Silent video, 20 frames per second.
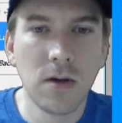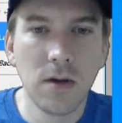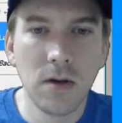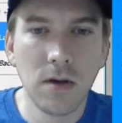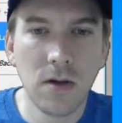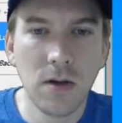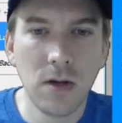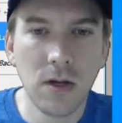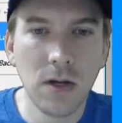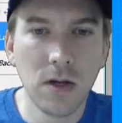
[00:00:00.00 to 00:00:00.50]

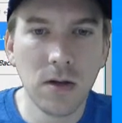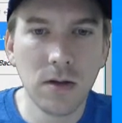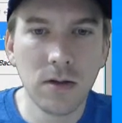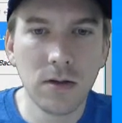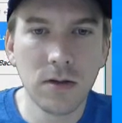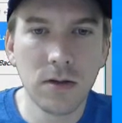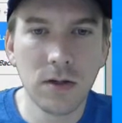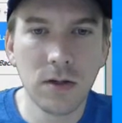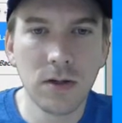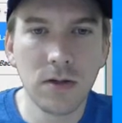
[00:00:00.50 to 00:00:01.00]

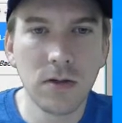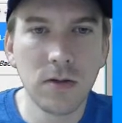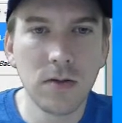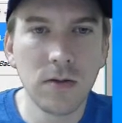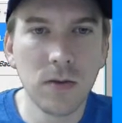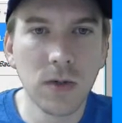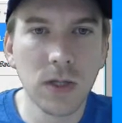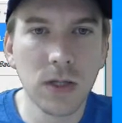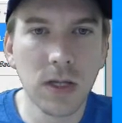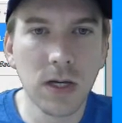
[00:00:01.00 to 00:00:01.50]
And I do
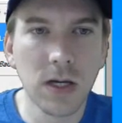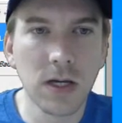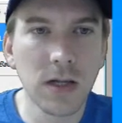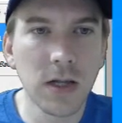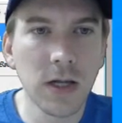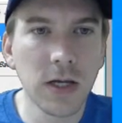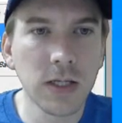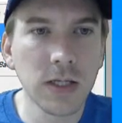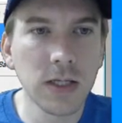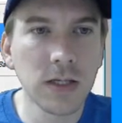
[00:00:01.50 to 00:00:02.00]
want that
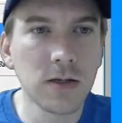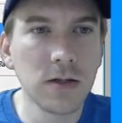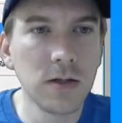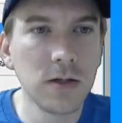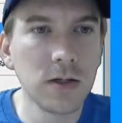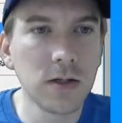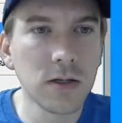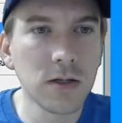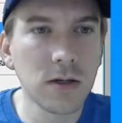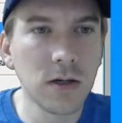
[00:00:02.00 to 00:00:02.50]
classic
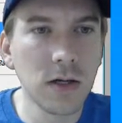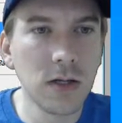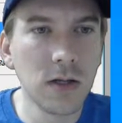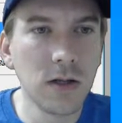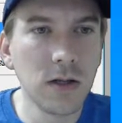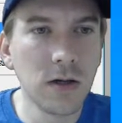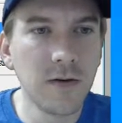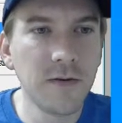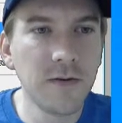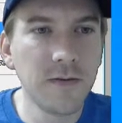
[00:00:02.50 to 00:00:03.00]
look. I
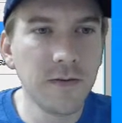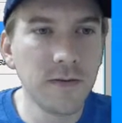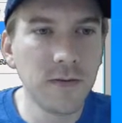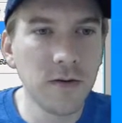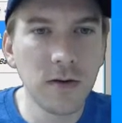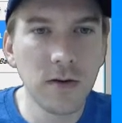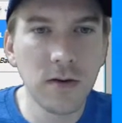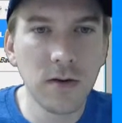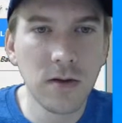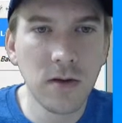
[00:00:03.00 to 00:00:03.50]
love
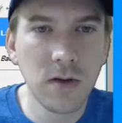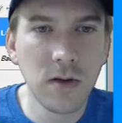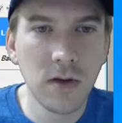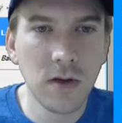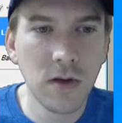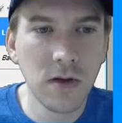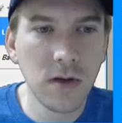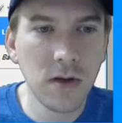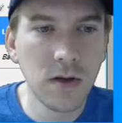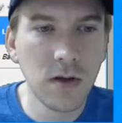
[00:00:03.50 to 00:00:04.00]

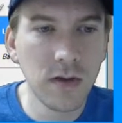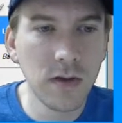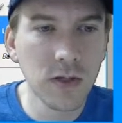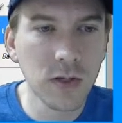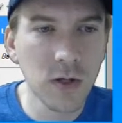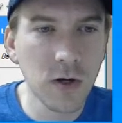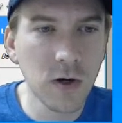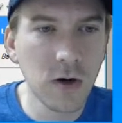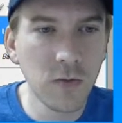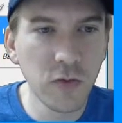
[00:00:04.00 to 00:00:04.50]

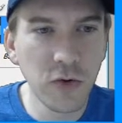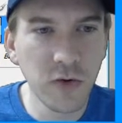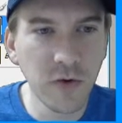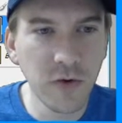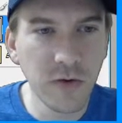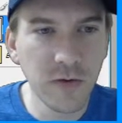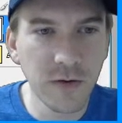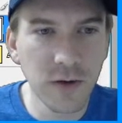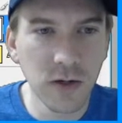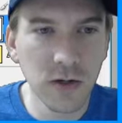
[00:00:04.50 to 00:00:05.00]
this
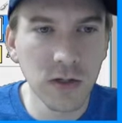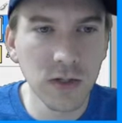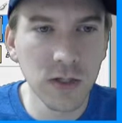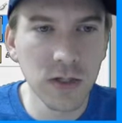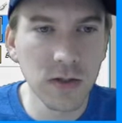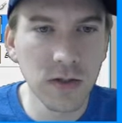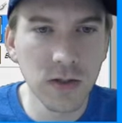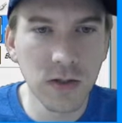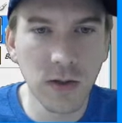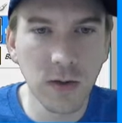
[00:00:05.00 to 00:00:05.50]
Commodore font,
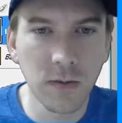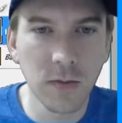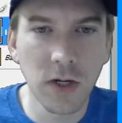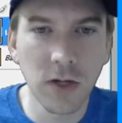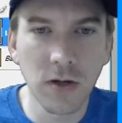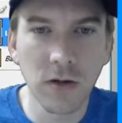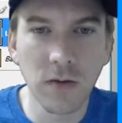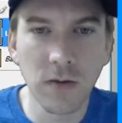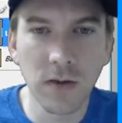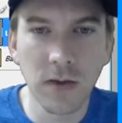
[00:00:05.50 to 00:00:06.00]
so I'm going to
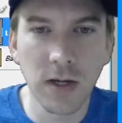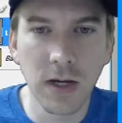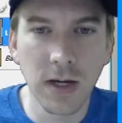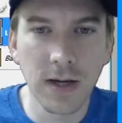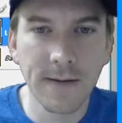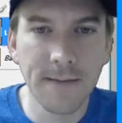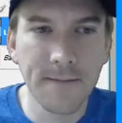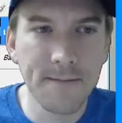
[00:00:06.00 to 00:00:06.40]
go with that.